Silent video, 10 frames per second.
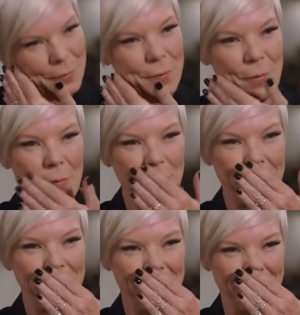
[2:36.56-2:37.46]

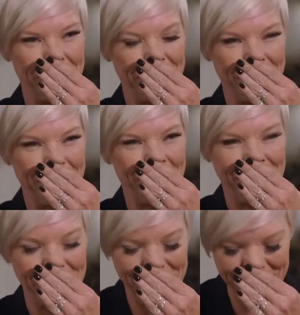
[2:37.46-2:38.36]
monkey's
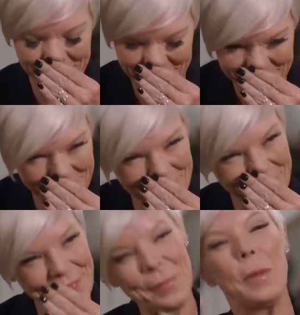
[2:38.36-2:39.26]
living
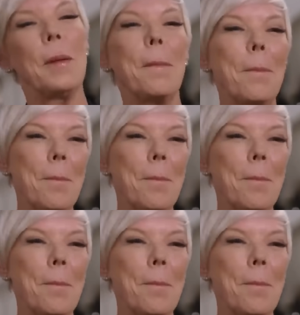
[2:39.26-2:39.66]
environment, the feeling is this